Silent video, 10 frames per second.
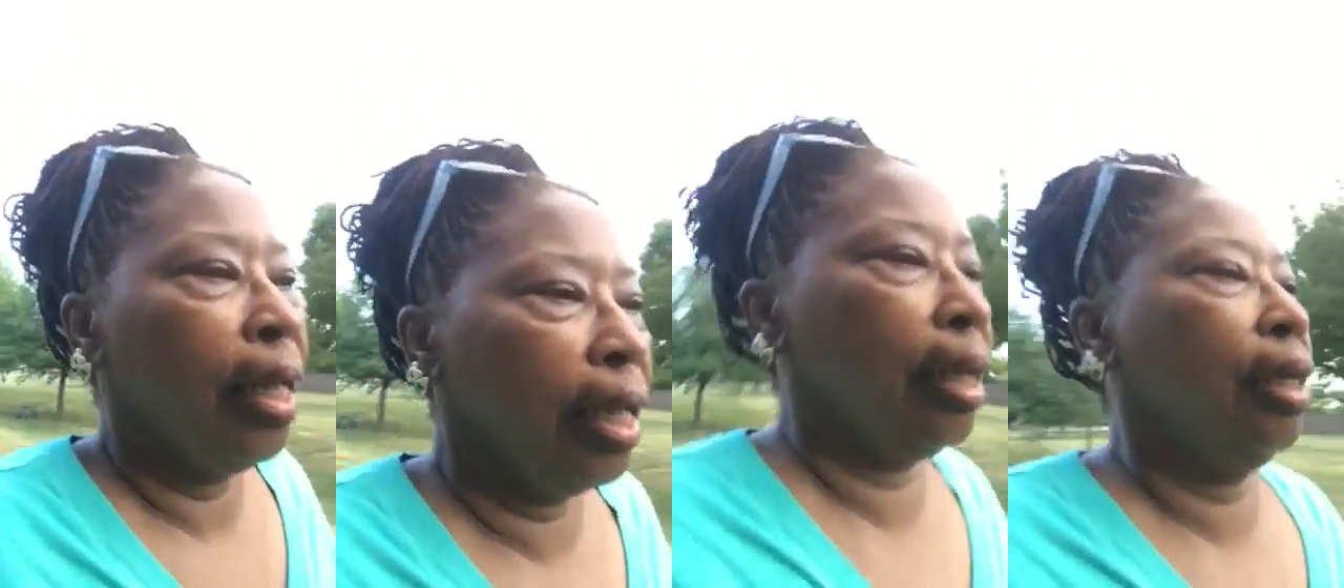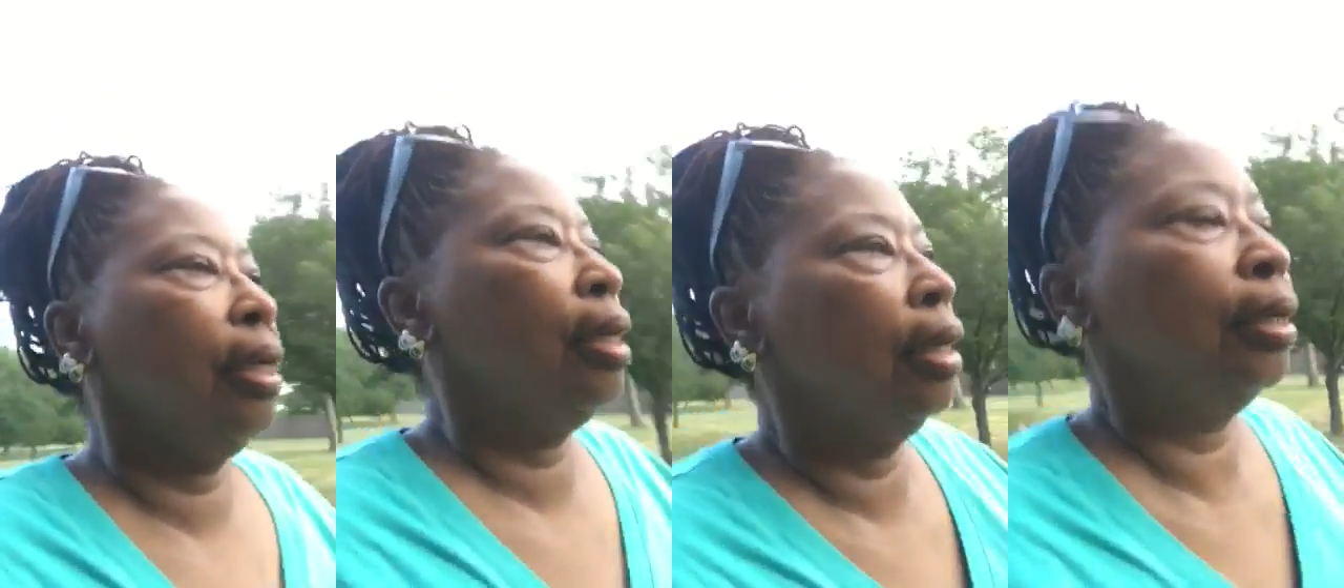
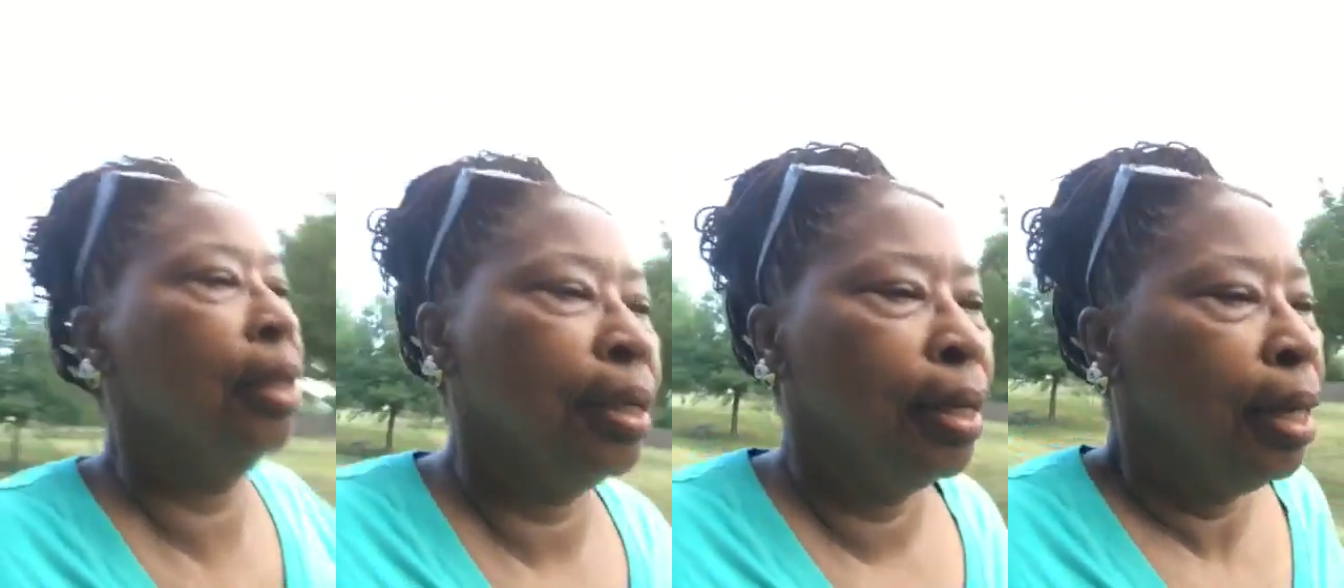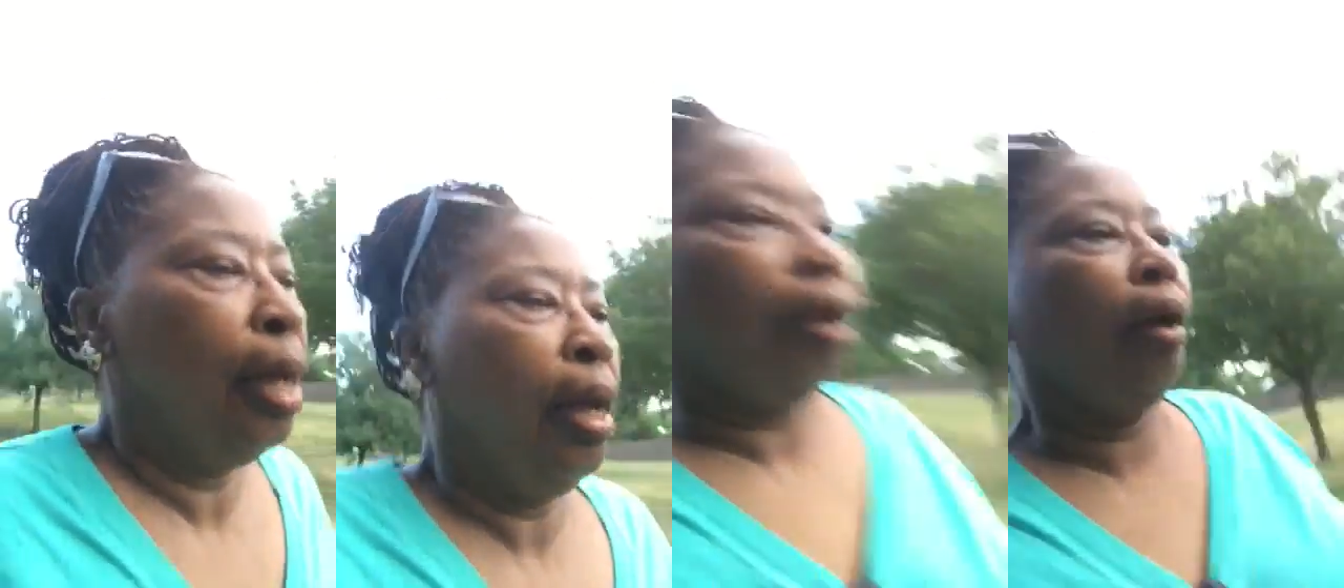And
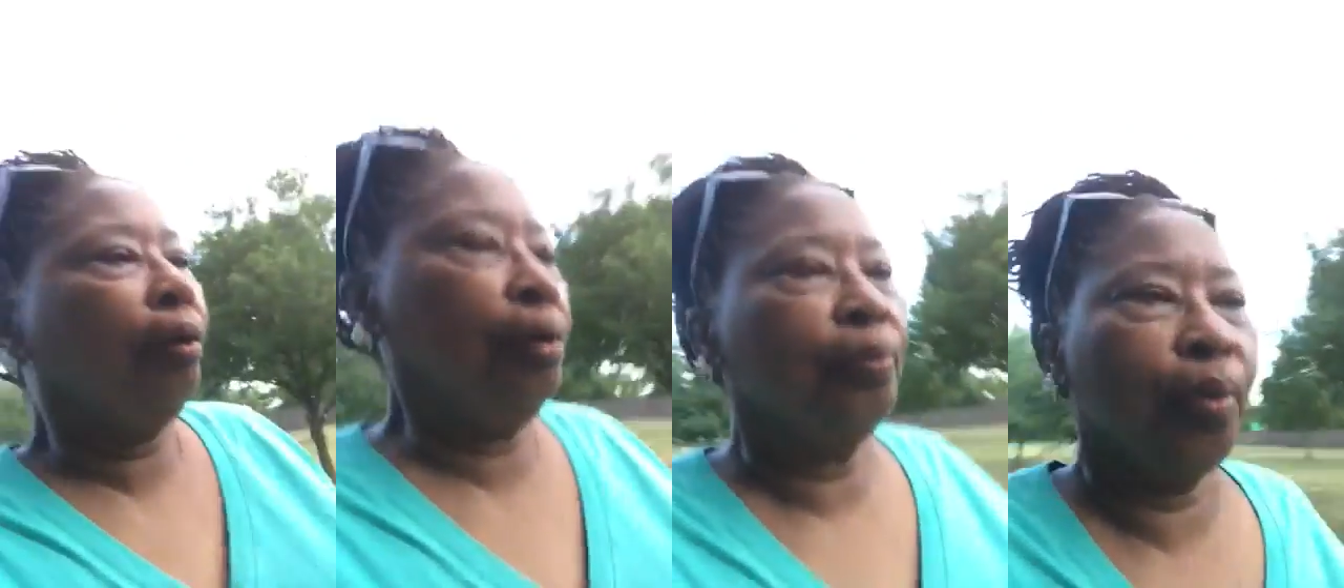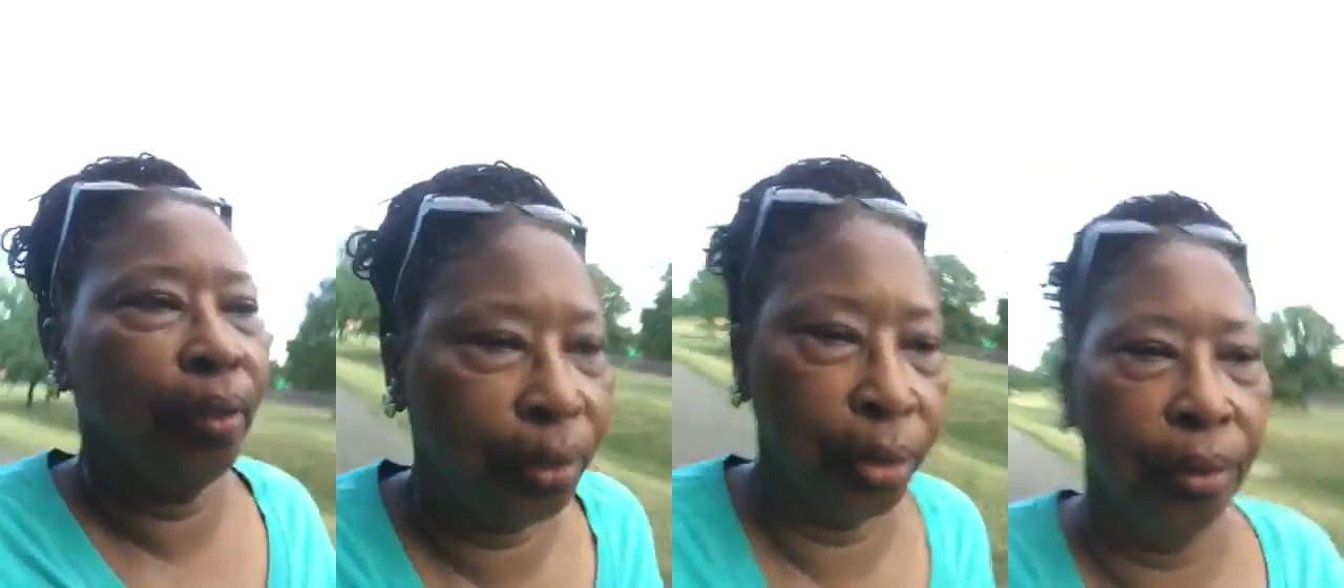I don't
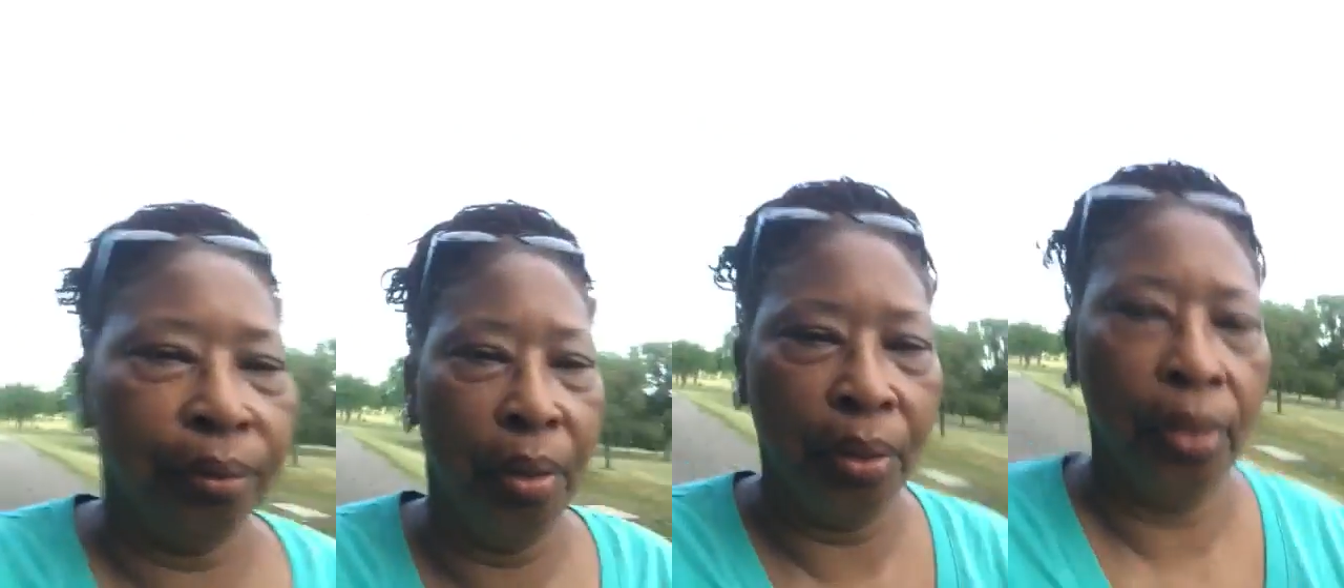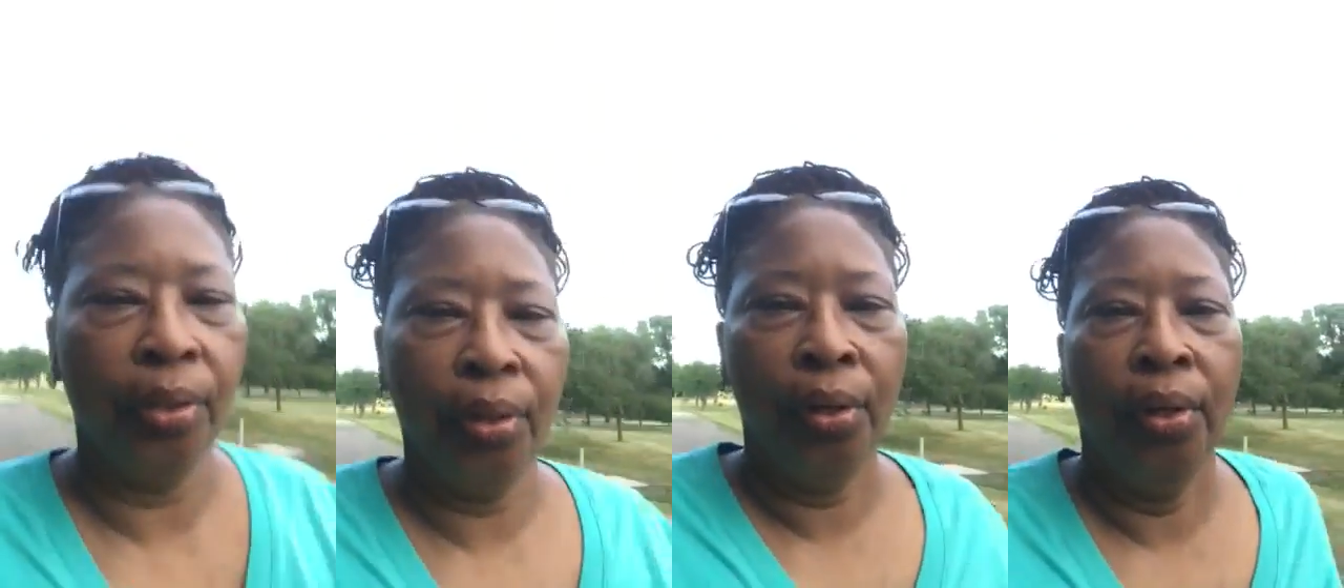want you
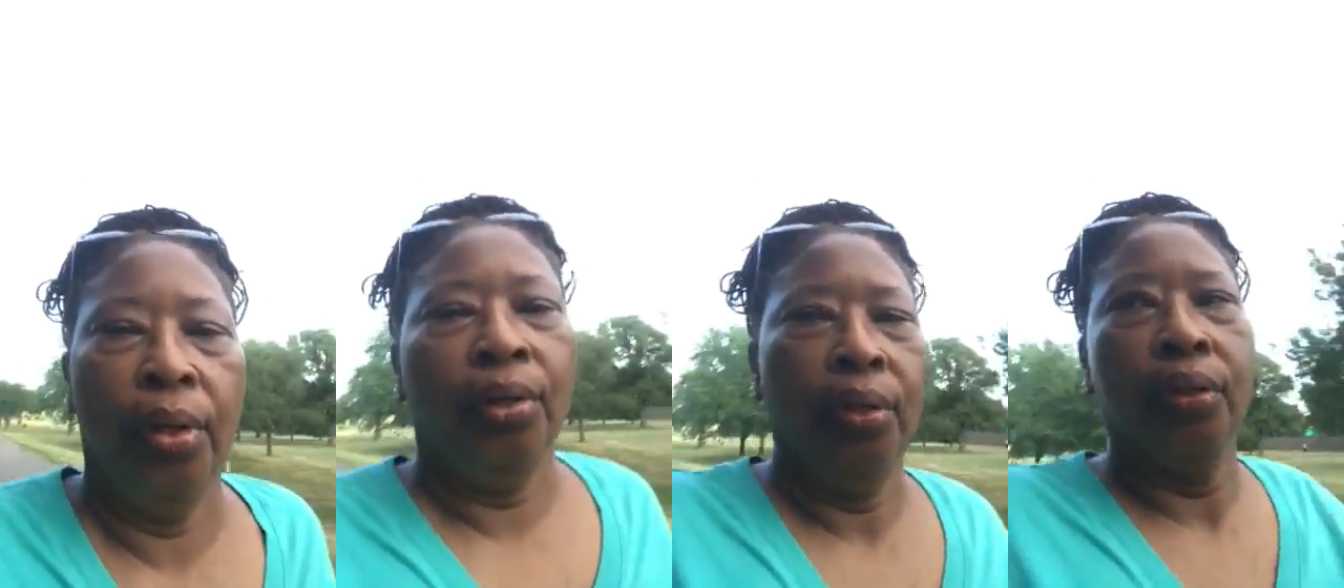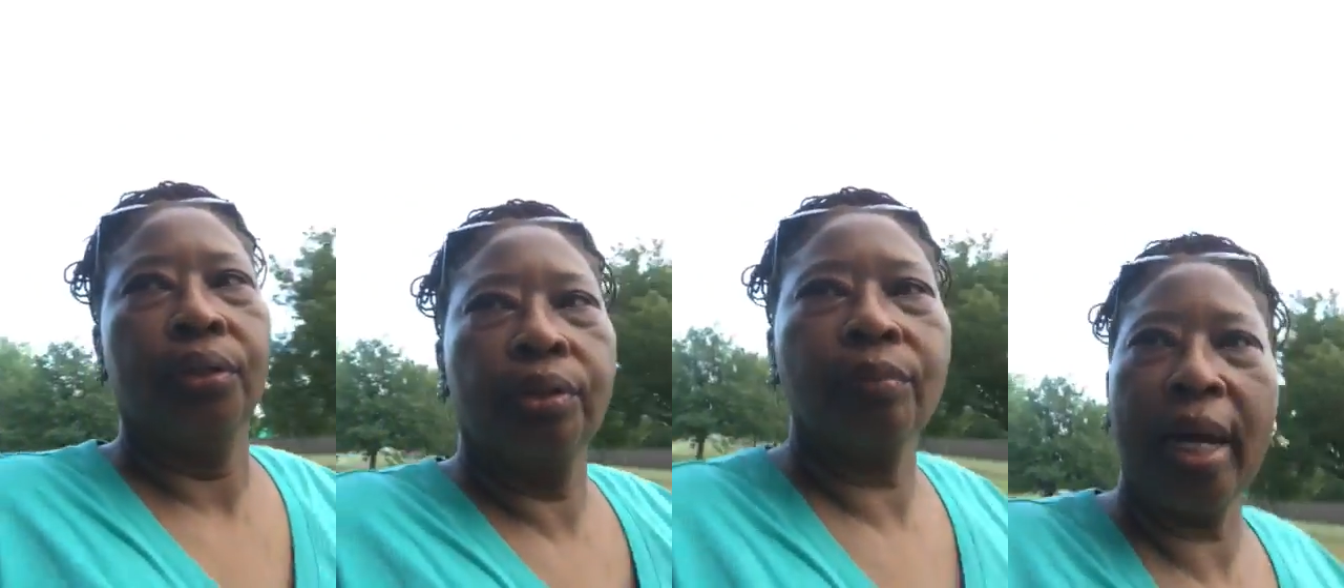
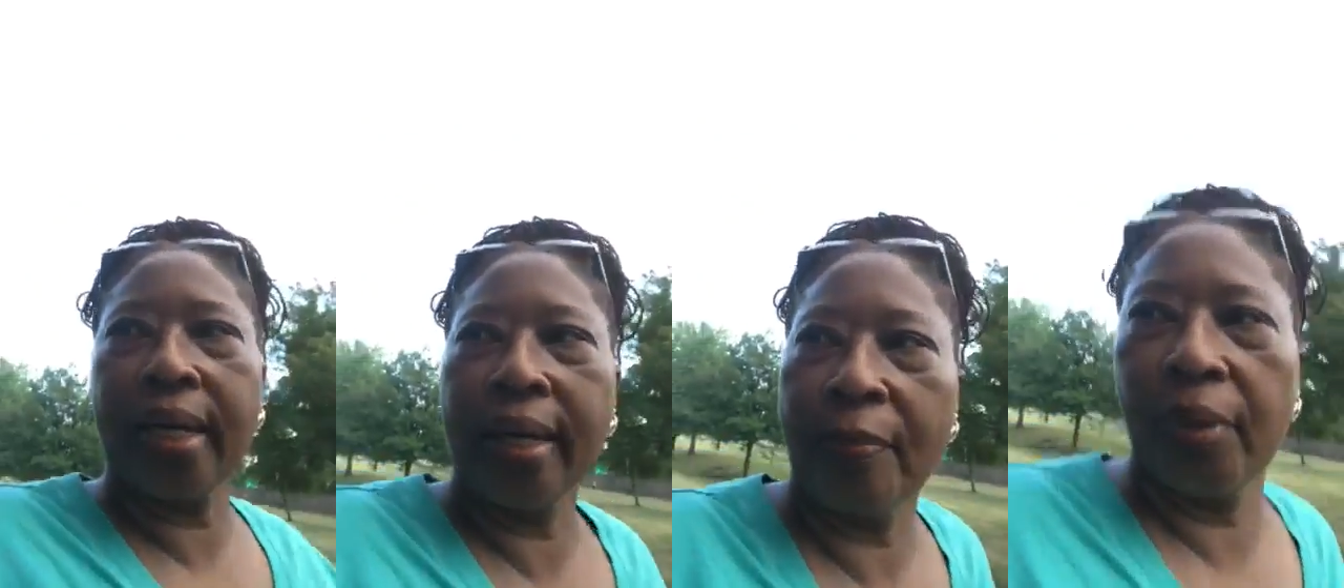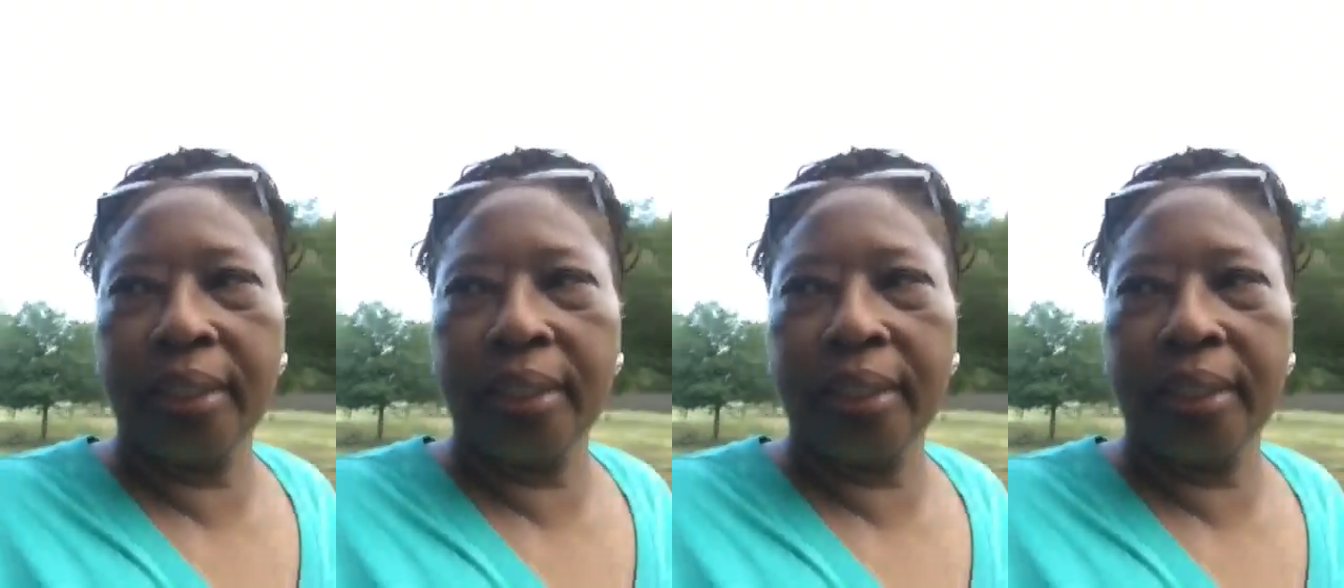to wake up